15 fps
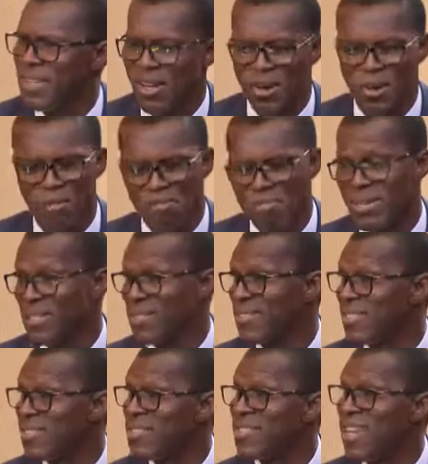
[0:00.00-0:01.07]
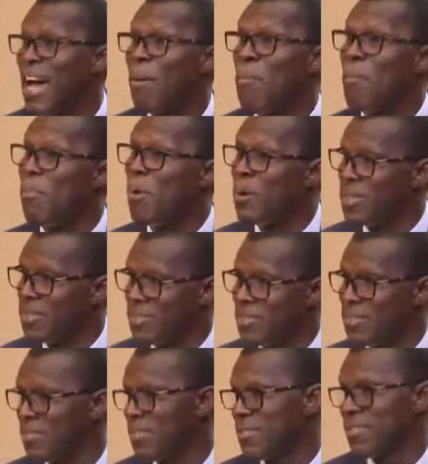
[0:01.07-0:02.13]
or persons and
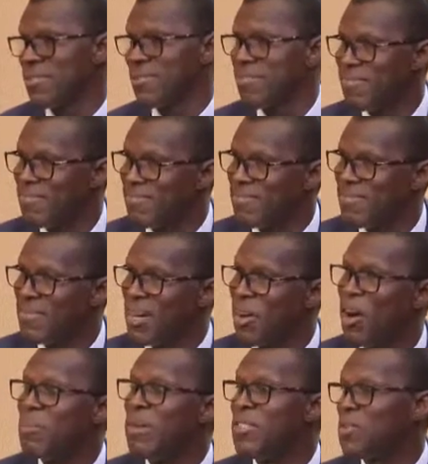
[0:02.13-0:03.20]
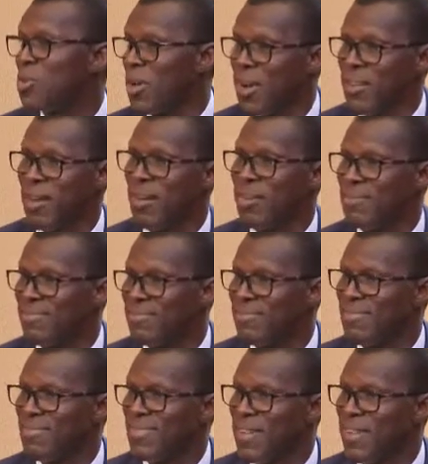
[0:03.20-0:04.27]
bodies coming together
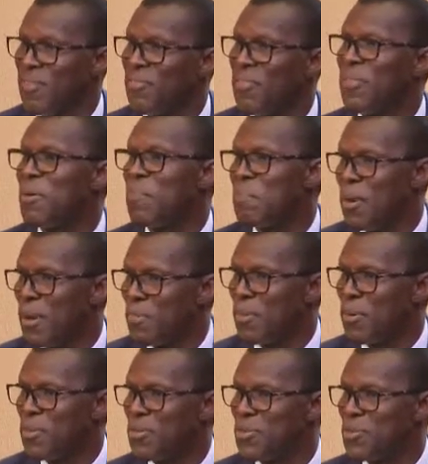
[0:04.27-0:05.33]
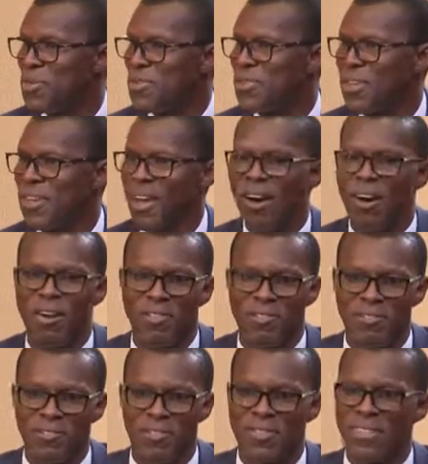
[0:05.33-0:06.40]
for the purpose
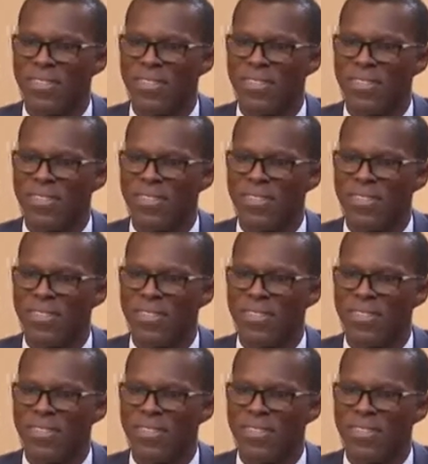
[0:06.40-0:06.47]
of